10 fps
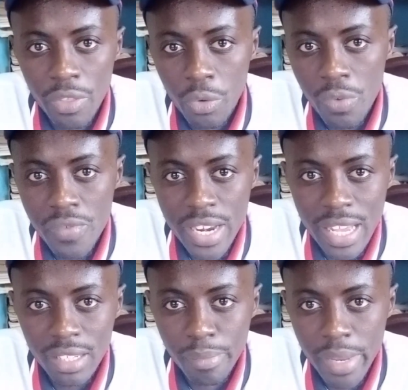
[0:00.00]
through
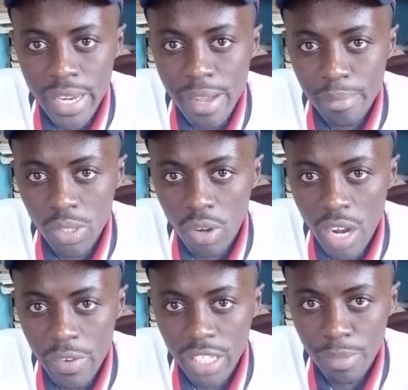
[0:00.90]
various mediums,
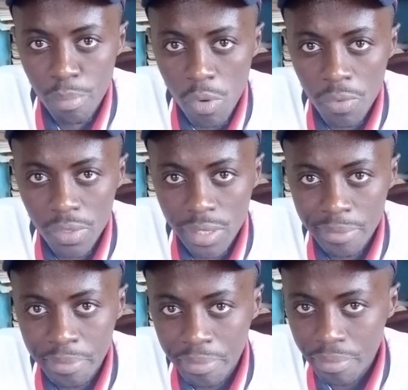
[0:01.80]
or how it moves
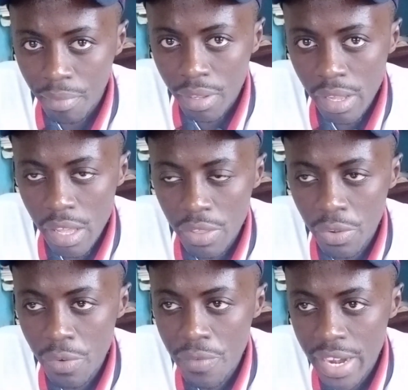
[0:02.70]

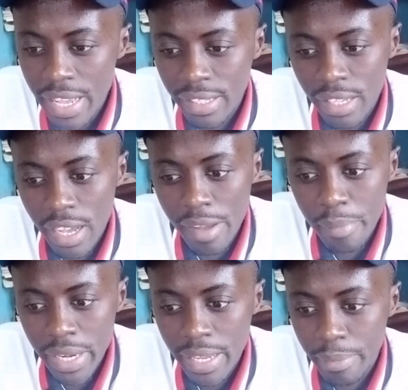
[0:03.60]
through various
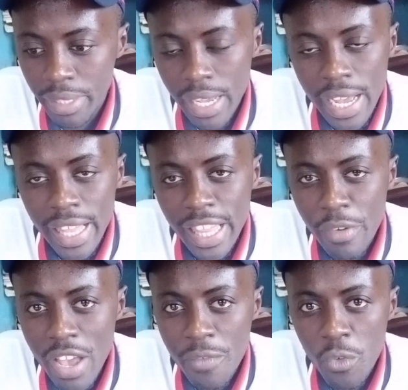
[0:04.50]
mediums.
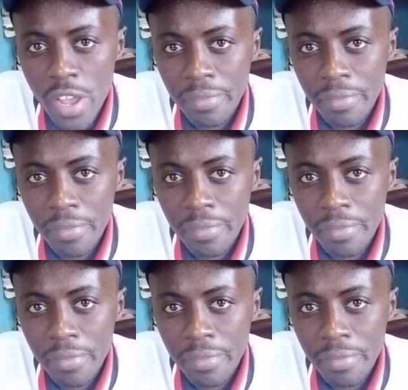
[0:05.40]
Then we have